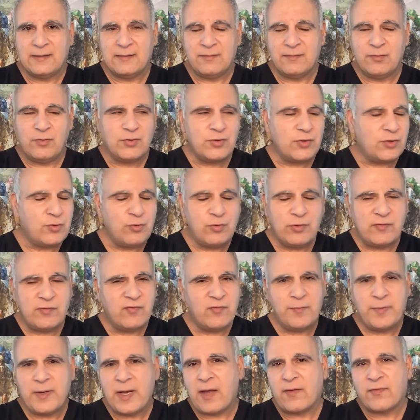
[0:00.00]
Those are two
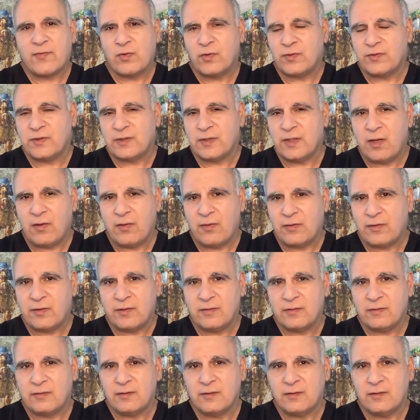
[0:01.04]
different paths altogether.
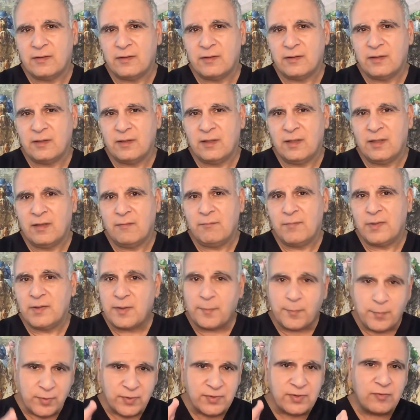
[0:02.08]
But the
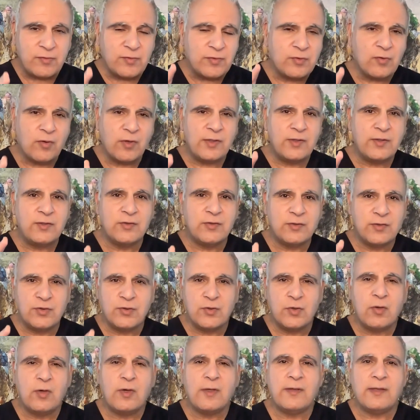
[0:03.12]
person who's going to
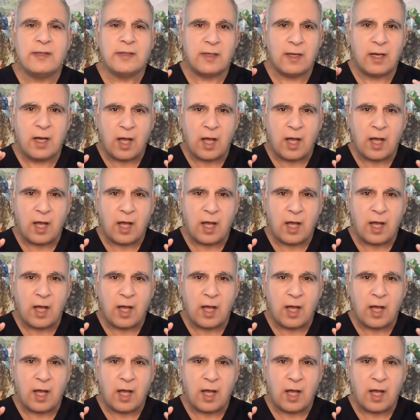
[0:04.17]
enjoy the